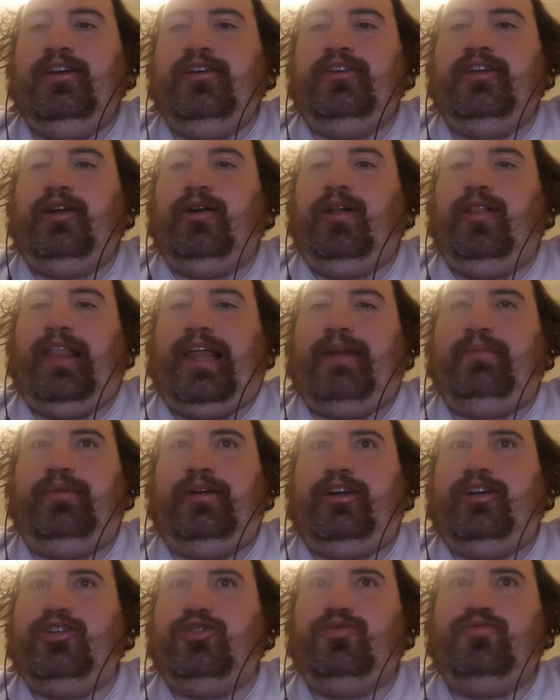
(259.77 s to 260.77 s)
you know, a lot of
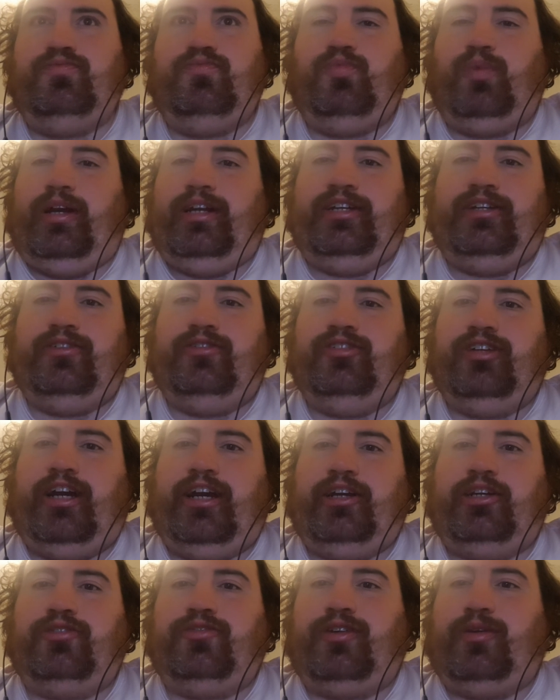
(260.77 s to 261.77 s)
players wait their
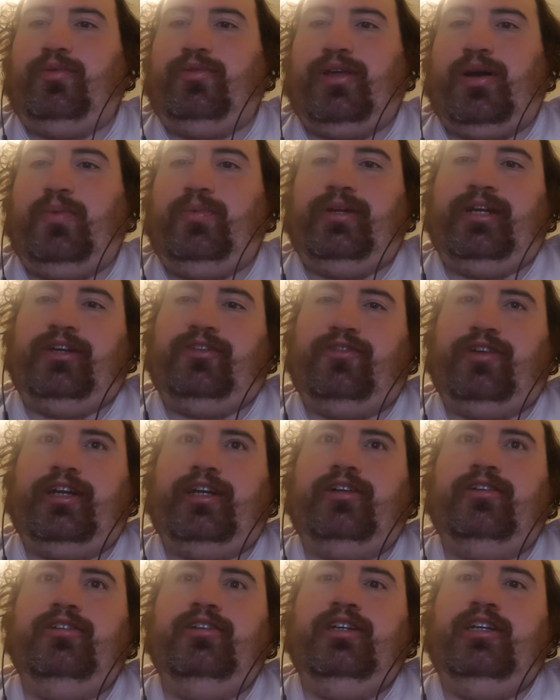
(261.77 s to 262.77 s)
entire career without winning a ring